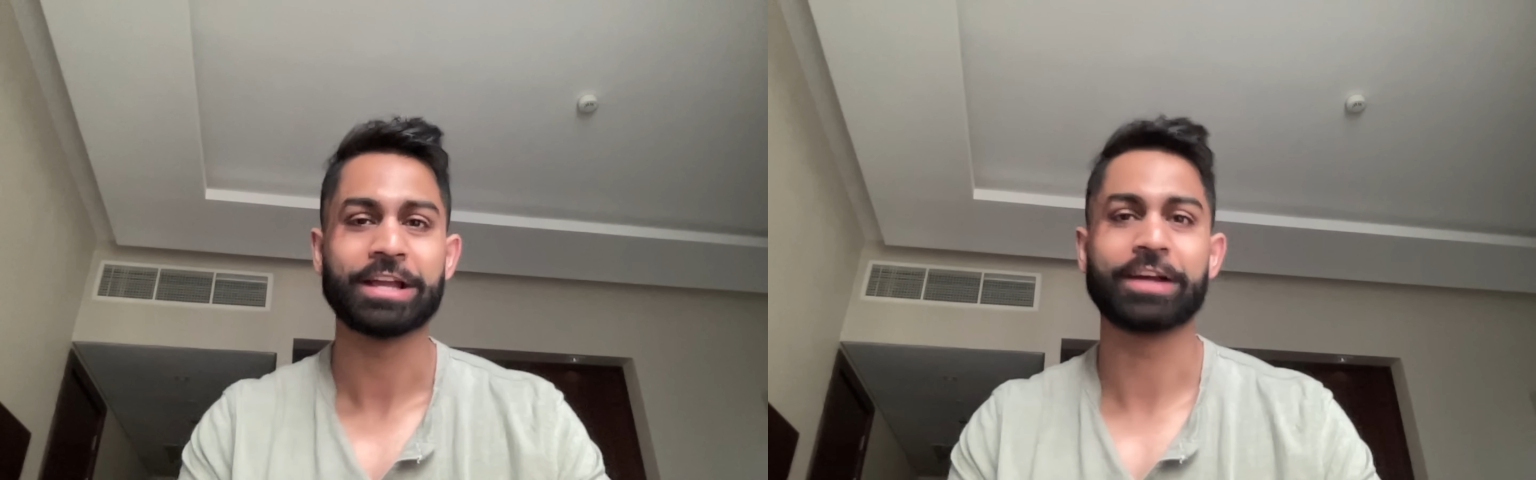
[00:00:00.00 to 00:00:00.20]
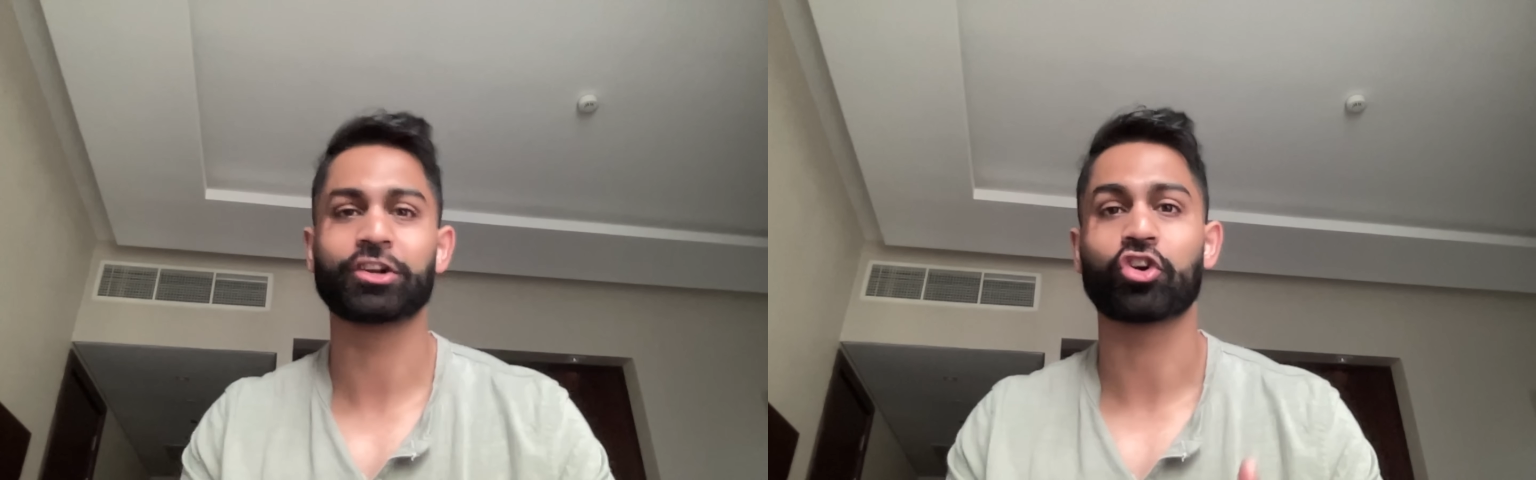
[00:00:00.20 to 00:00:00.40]

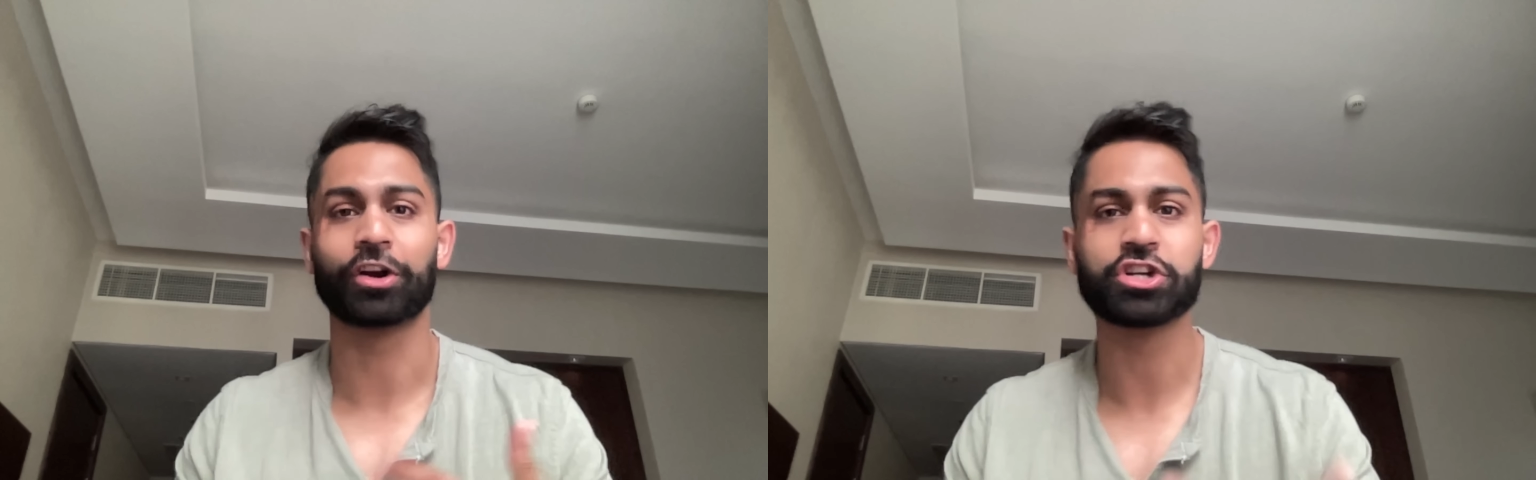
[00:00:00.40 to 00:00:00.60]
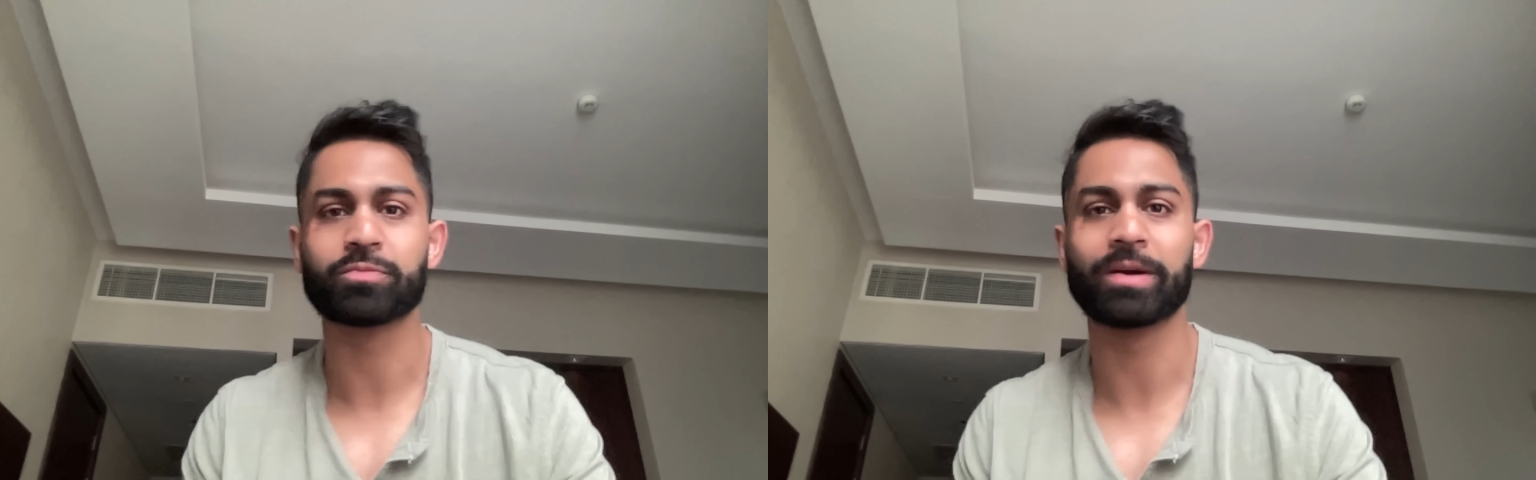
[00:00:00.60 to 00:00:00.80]

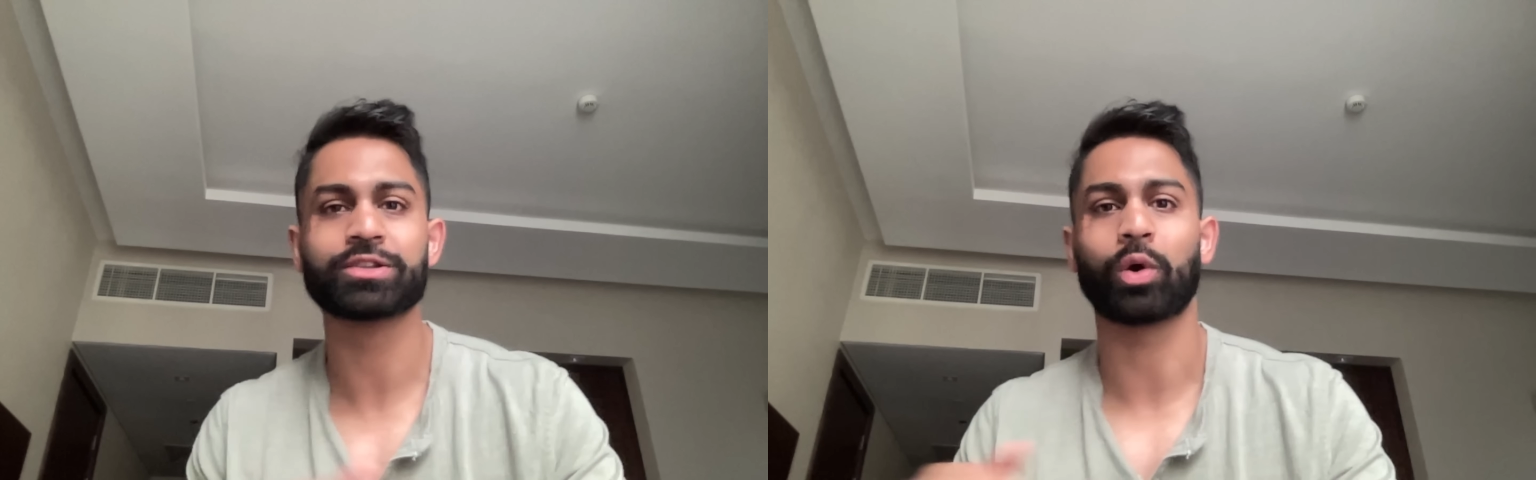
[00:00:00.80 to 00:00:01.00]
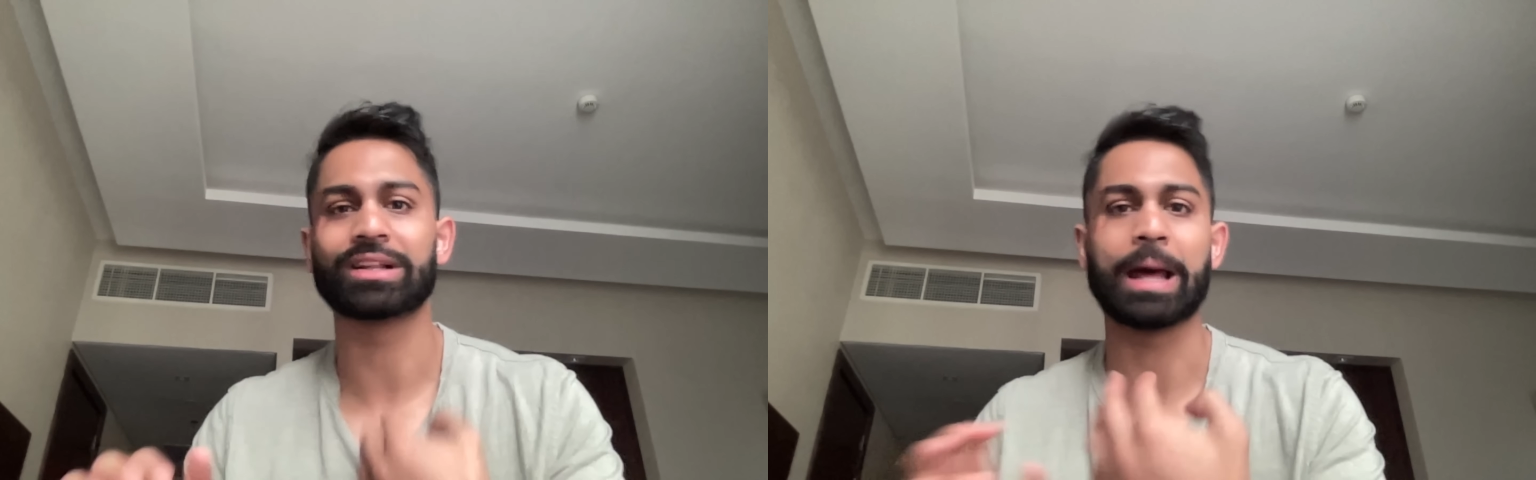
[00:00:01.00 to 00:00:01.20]

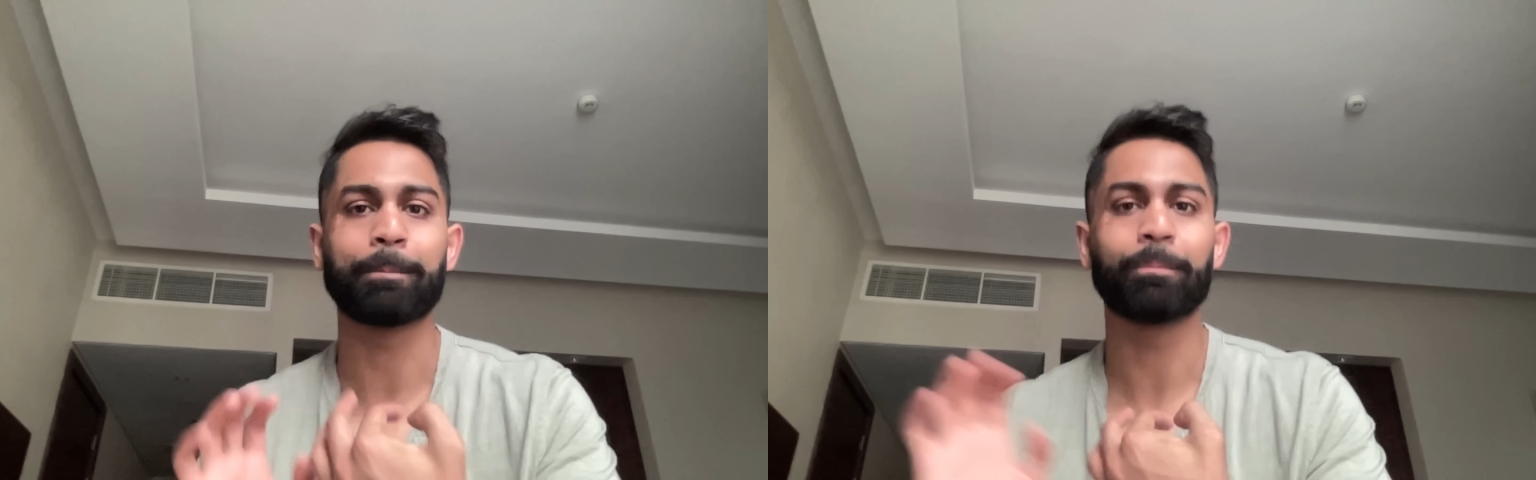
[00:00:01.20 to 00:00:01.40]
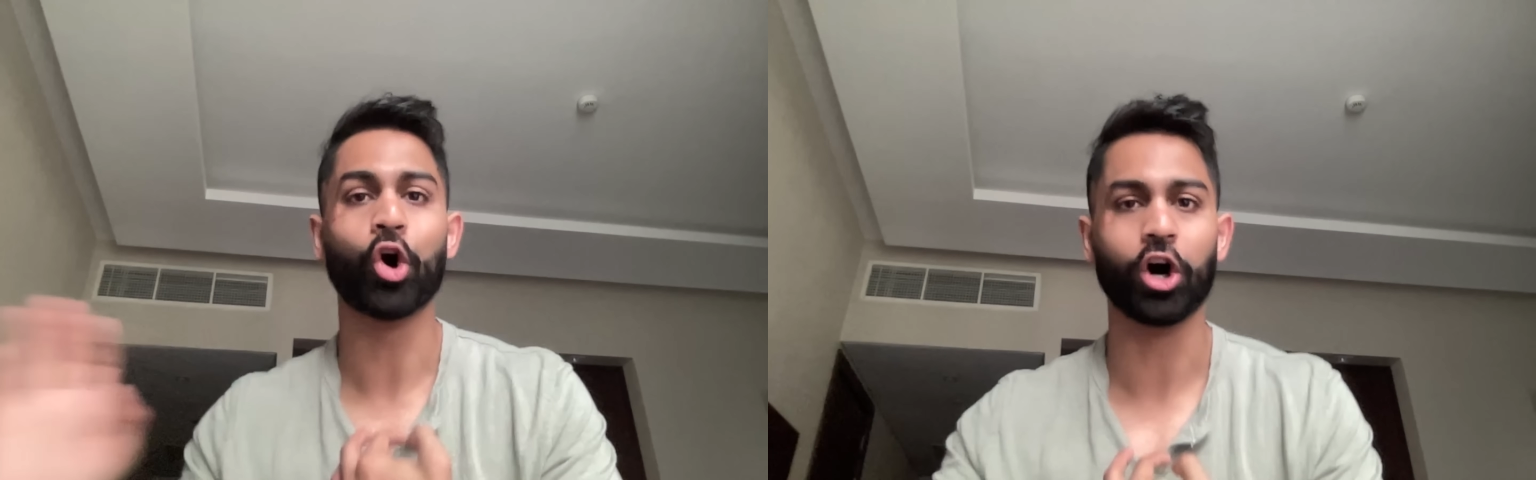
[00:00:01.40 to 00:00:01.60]
encouragement or
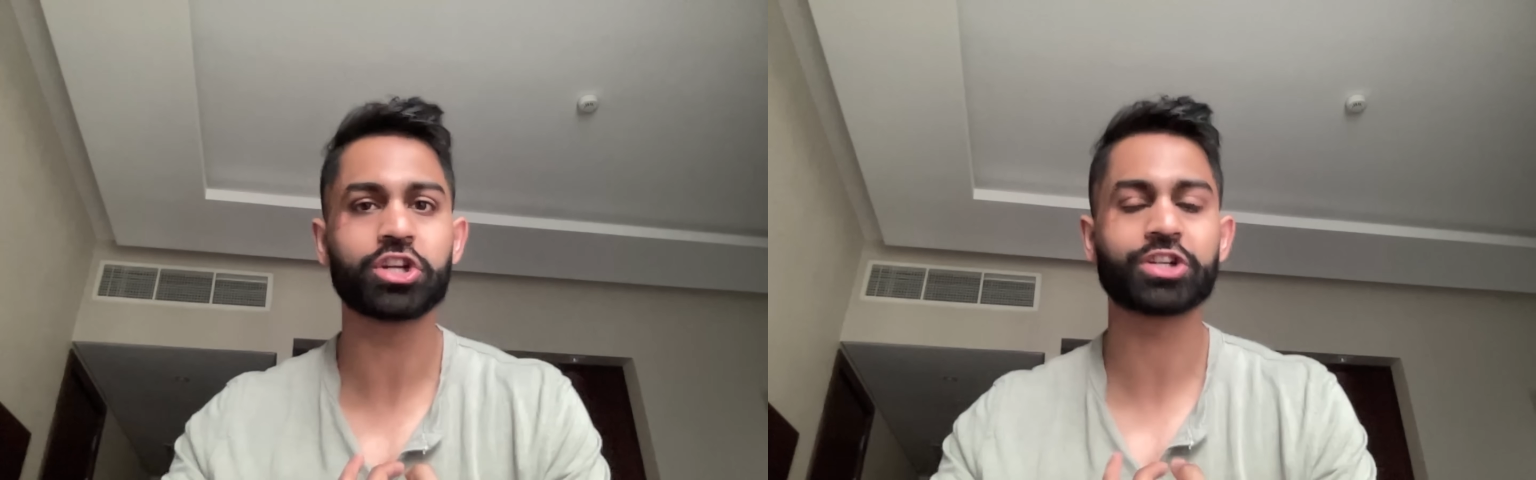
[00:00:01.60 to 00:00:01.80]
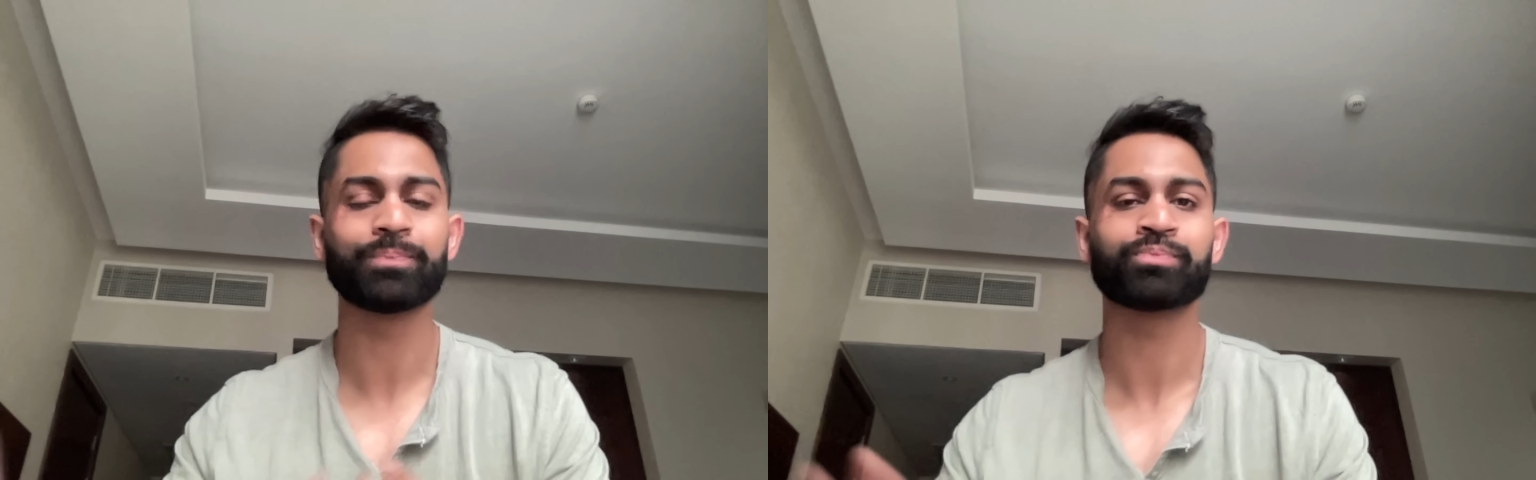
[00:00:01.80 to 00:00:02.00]
that
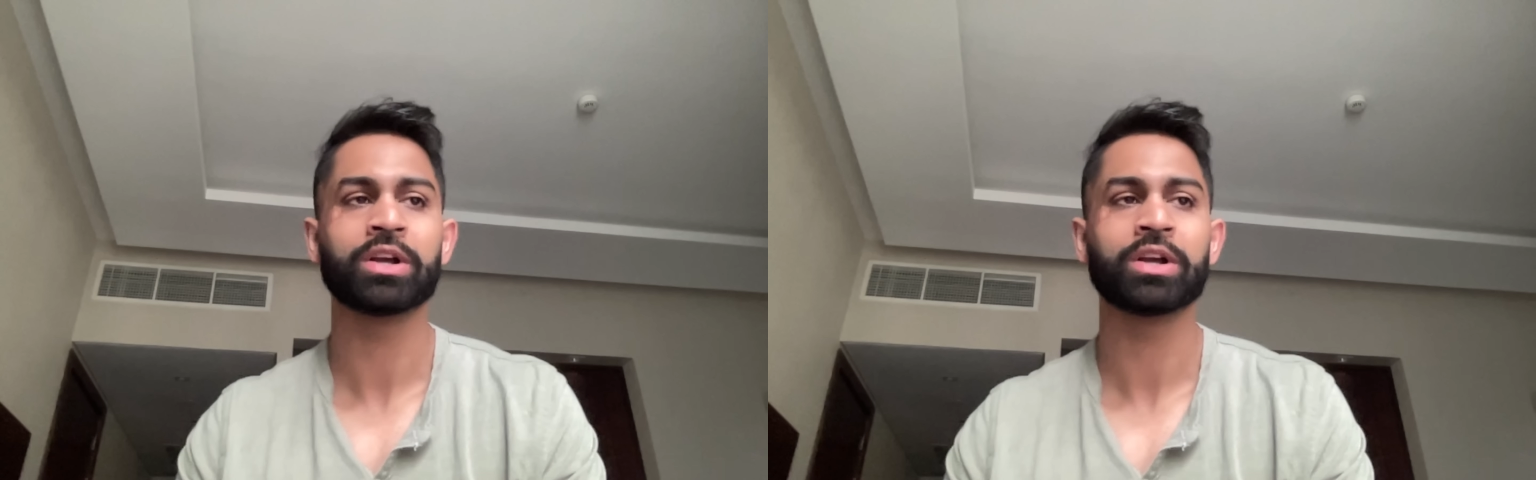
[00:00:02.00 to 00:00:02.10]
push.